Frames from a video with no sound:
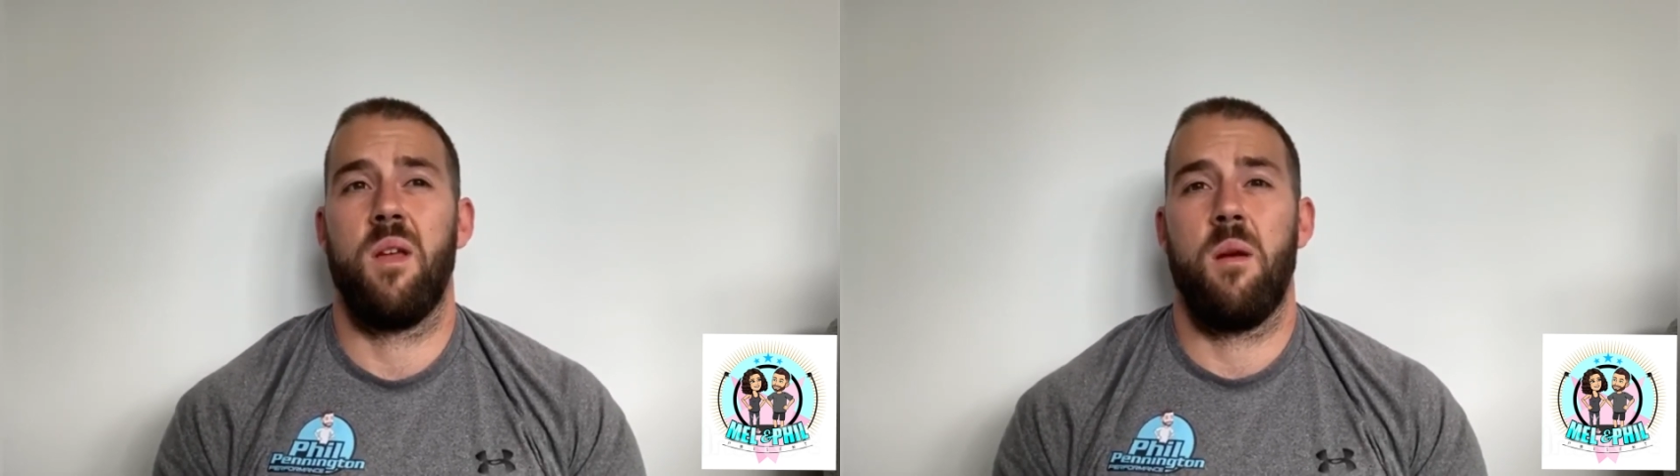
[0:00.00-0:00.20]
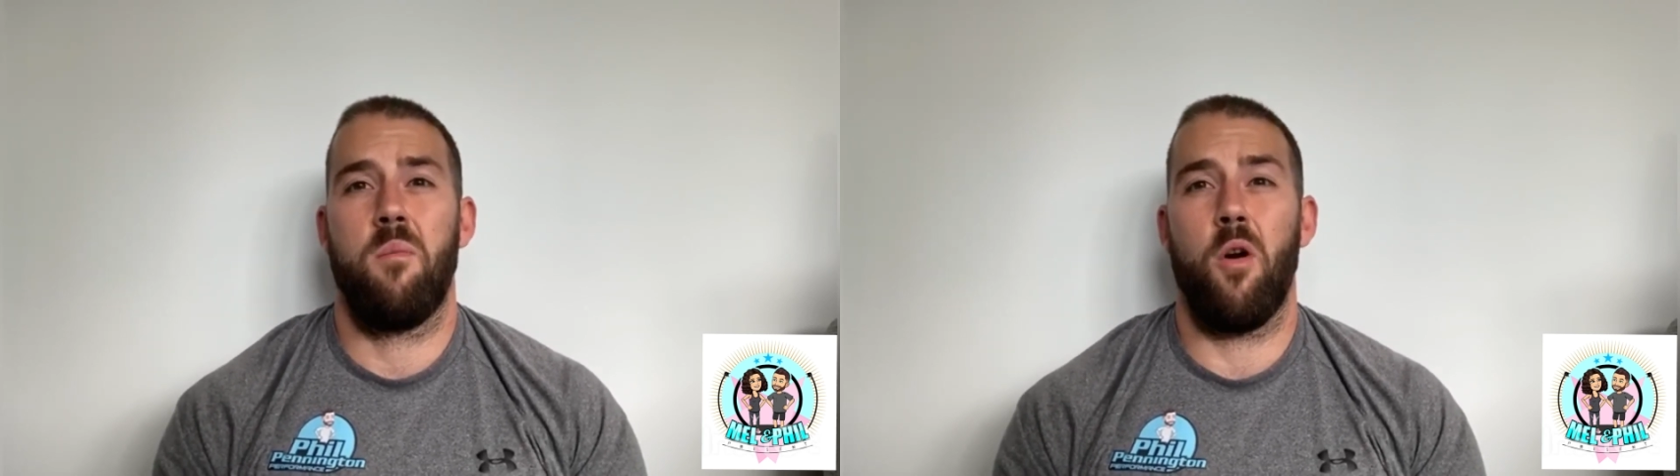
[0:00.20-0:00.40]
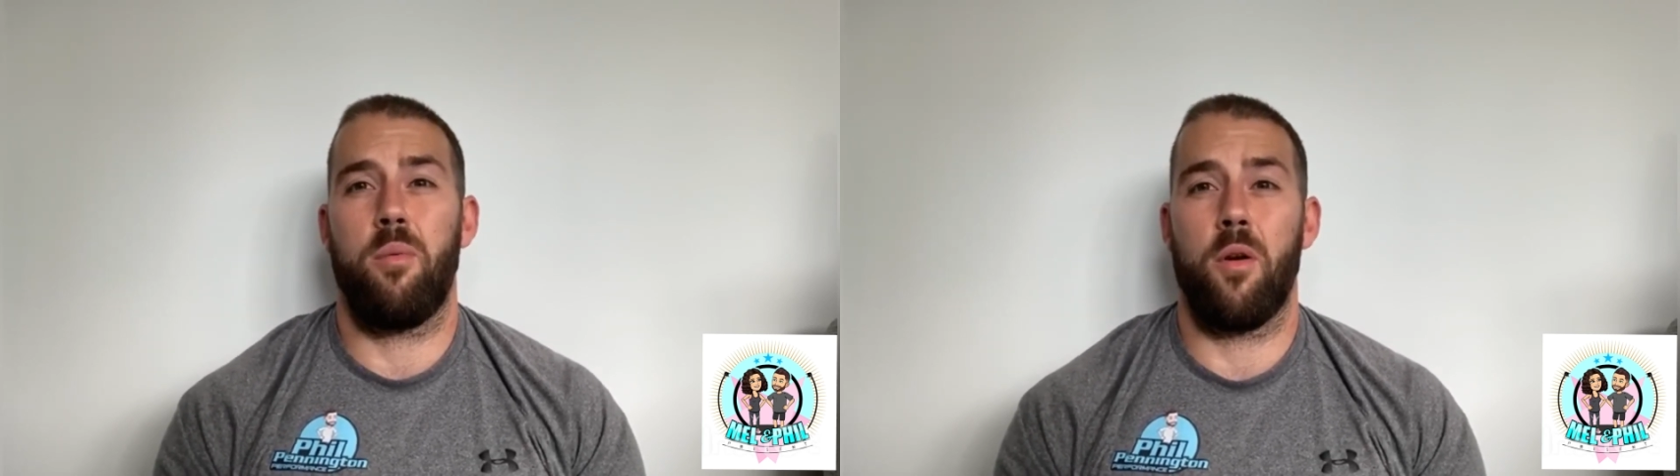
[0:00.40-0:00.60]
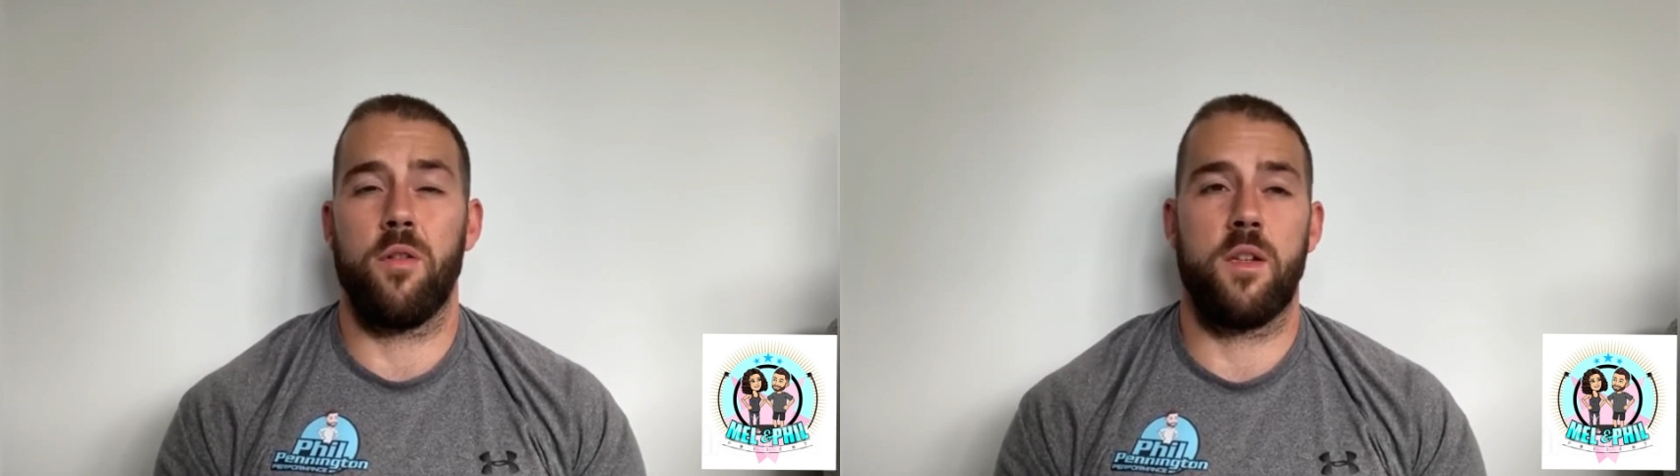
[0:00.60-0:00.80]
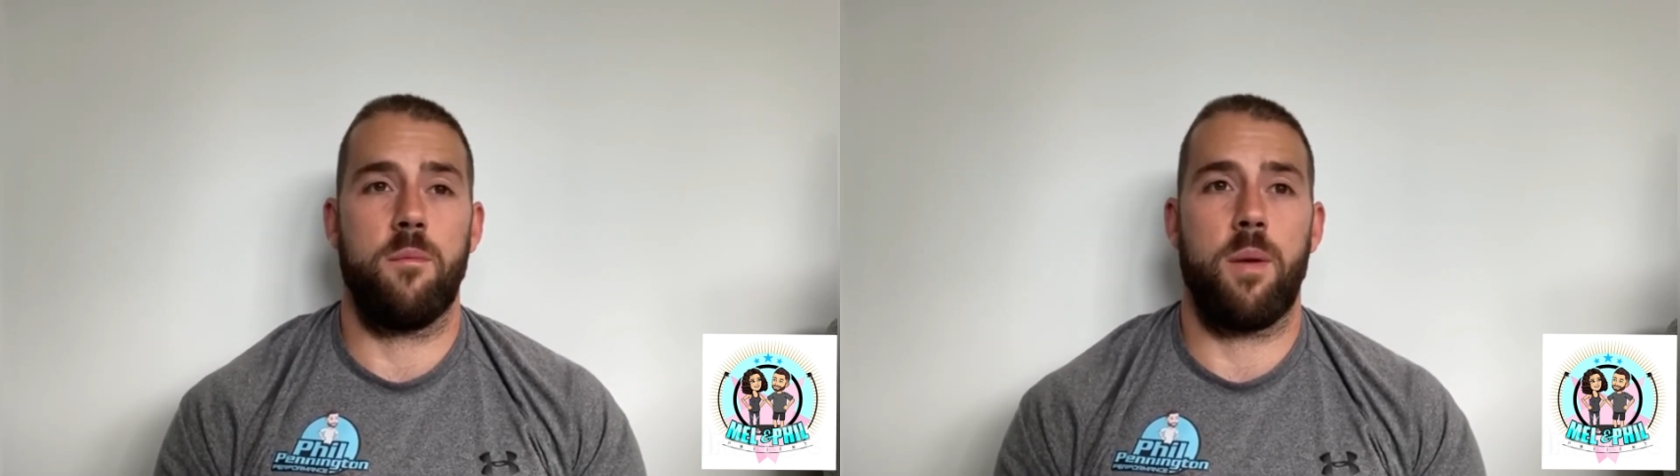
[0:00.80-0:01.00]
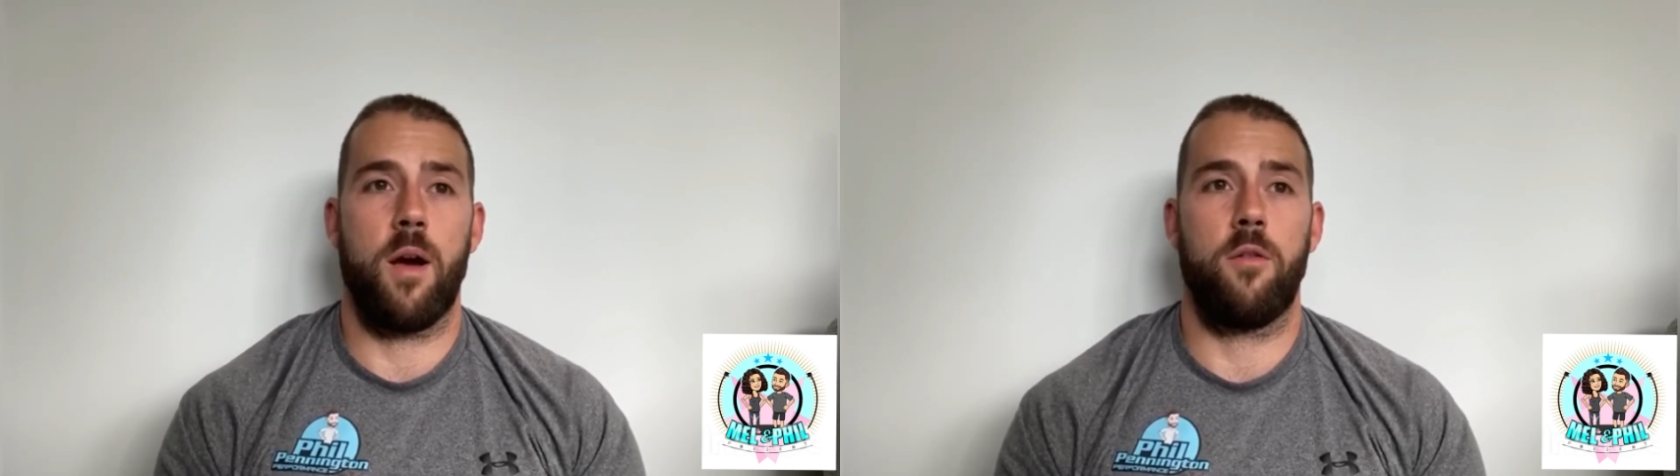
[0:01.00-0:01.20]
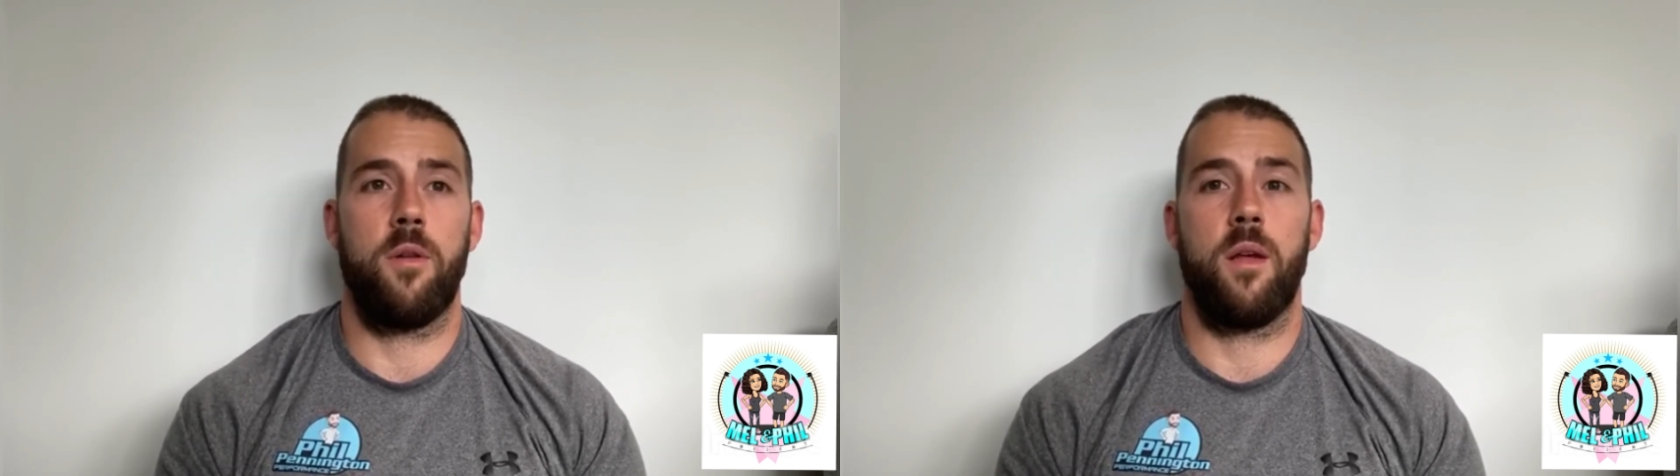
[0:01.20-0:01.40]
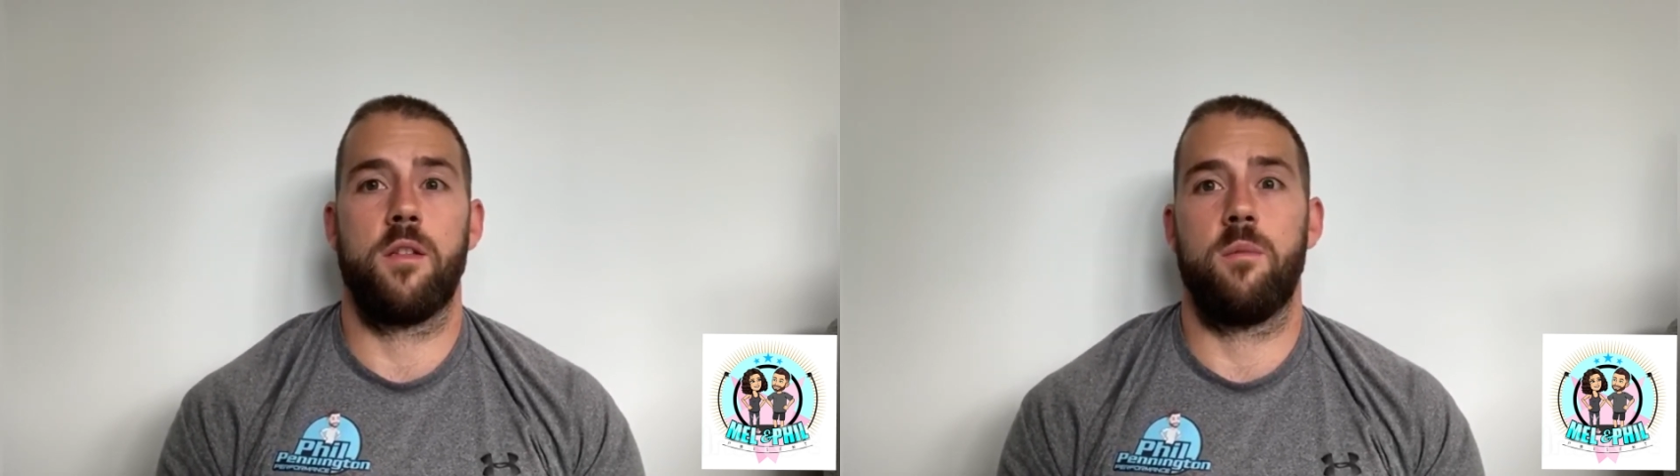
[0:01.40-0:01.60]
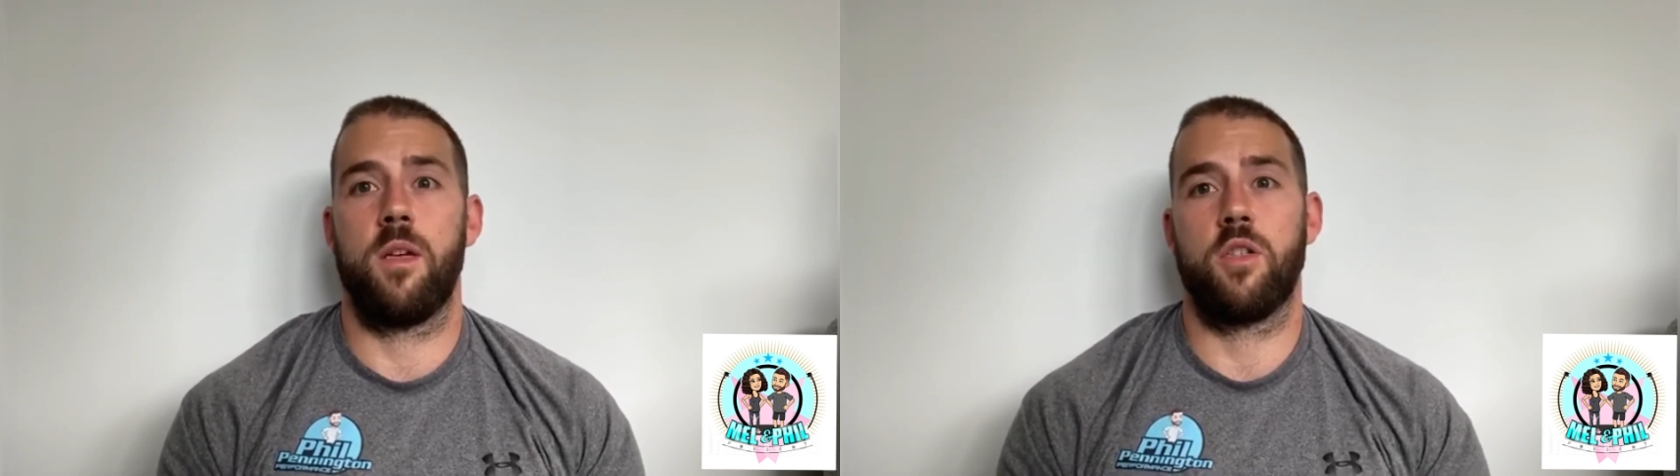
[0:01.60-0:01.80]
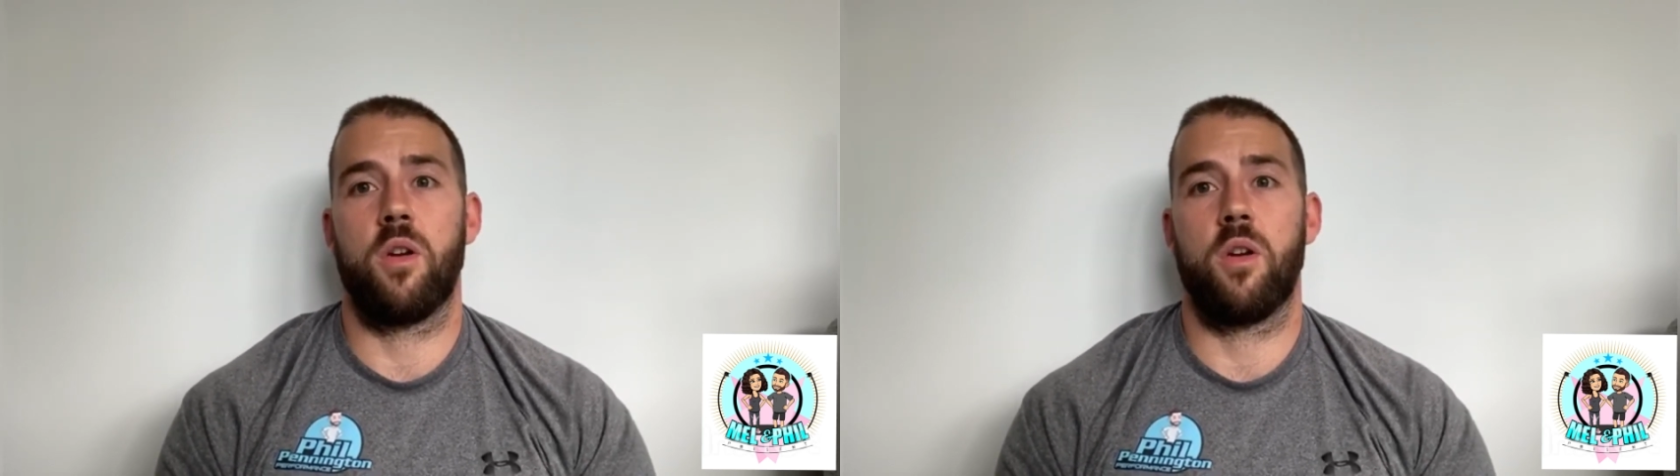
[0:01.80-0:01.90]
put a protein powder in there to make